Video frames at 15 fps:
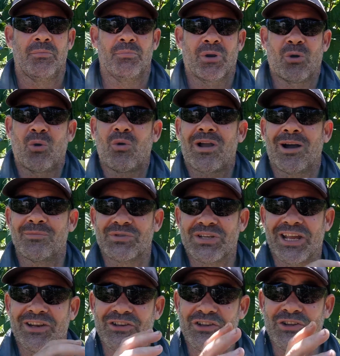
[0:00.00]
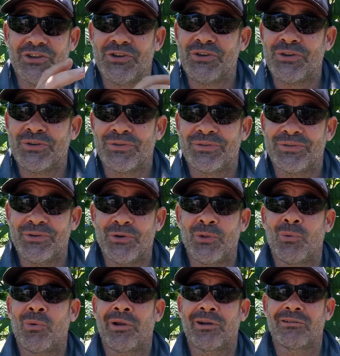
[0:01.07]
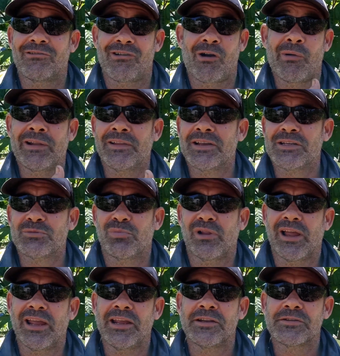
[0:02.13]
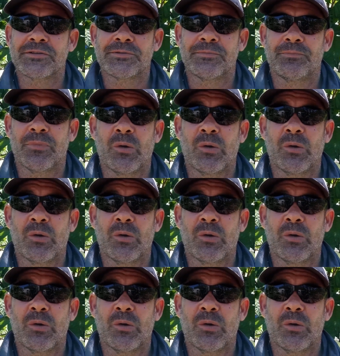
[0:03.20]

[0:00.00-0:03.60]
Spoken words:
But it all comes down to you. You're the one growing these plants.